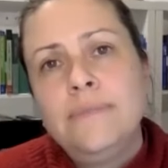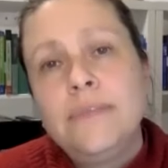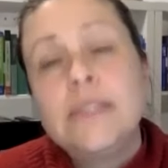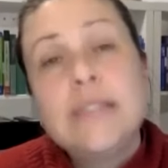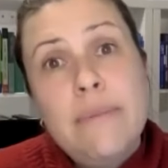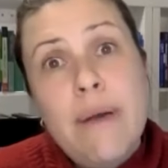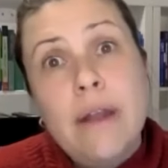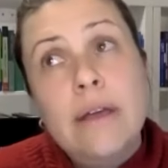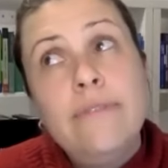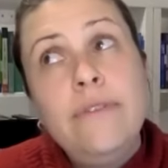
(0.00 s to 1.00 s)
Because think about
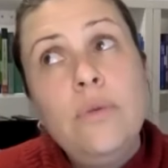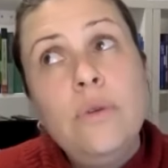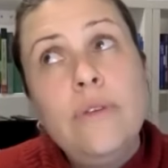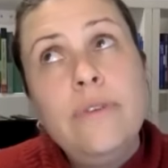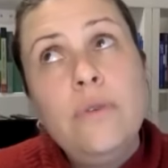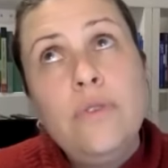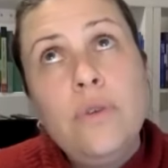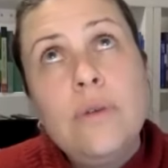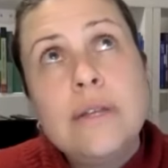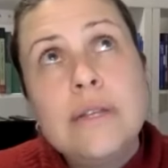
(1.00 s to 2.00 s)
it, if you
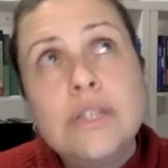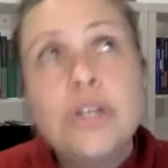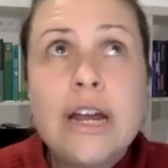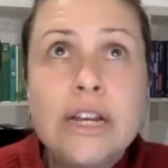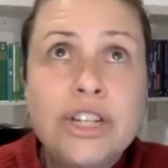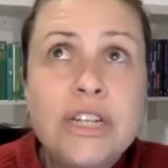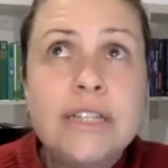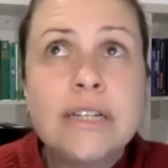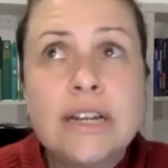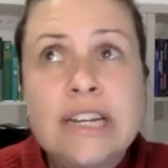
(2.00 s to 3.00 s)
view it as
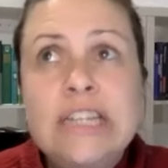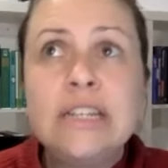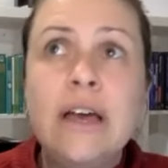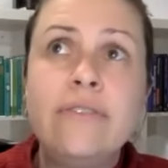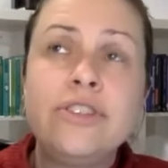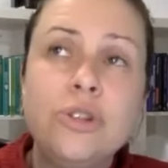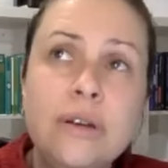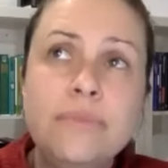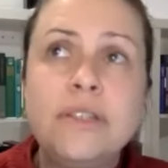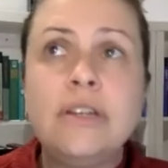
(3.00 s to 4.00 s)
strategies and I need to have
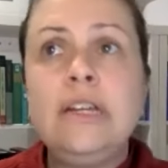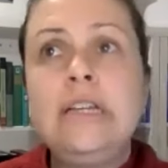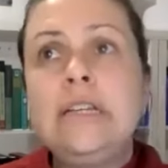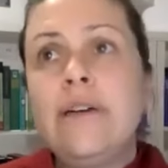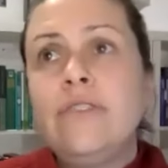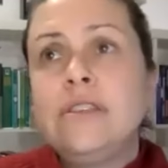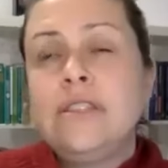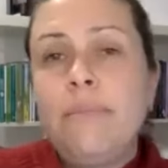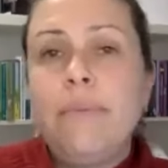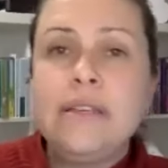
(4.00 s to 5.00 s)
scripts and I need to have the
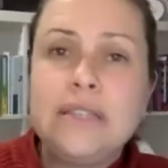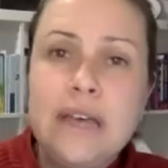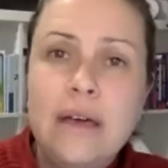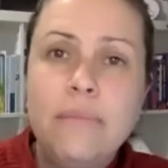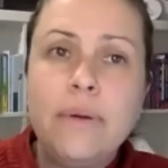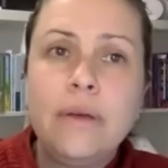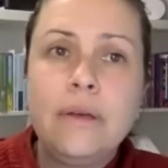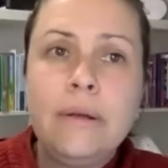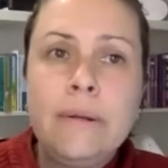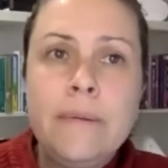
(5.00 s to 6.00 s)
step-by-step,
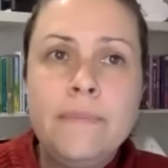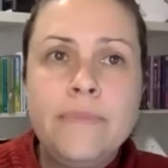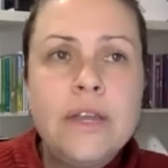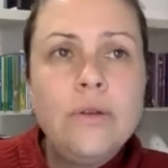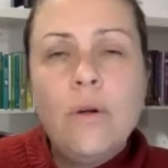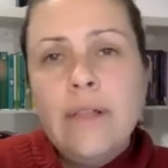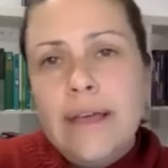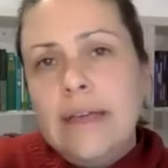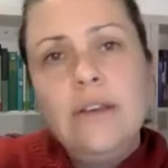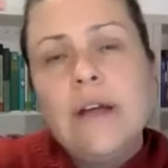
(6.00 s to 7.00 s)
then you're all
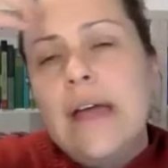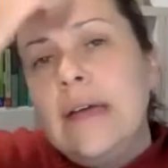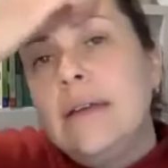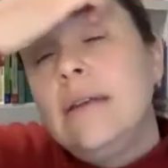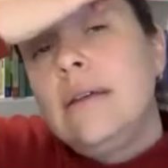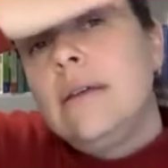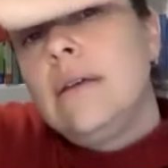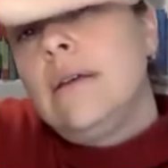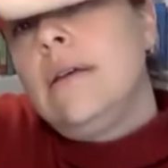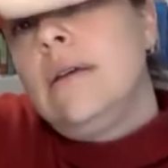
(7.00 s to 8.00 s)
like in your head.
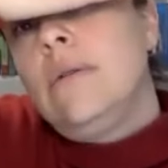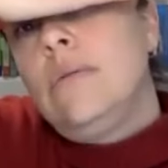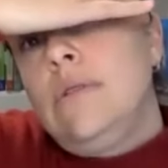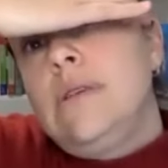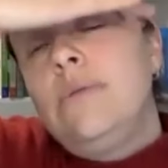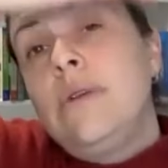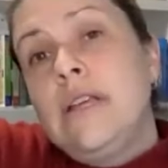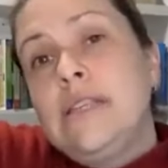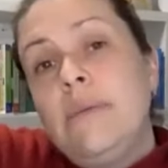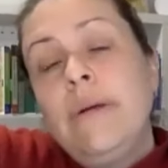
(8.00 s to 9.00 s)
Whereas then when I
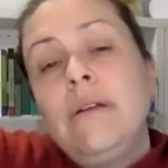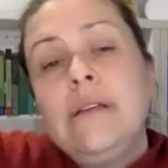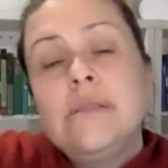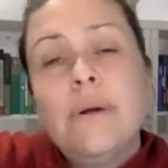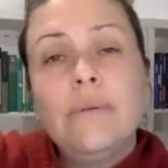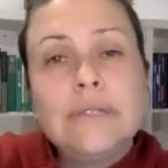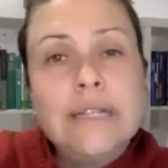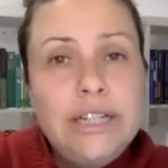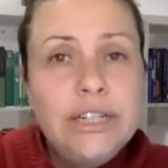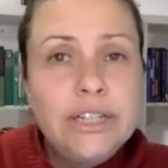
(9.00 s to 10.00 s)
say parenting is about
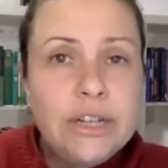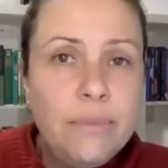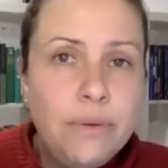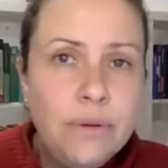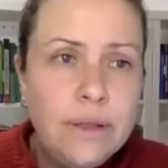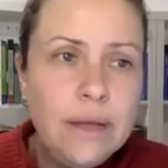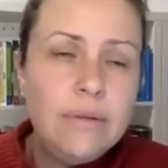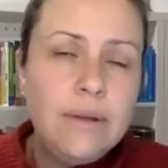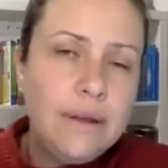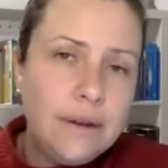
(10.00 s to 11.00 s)
relationship, you're like,
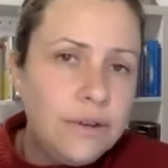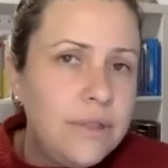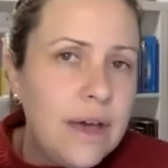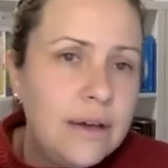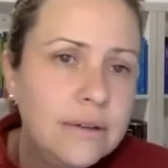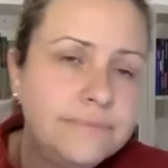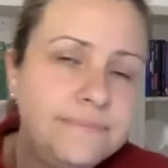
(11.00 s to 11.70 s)
oh, I know how to do that.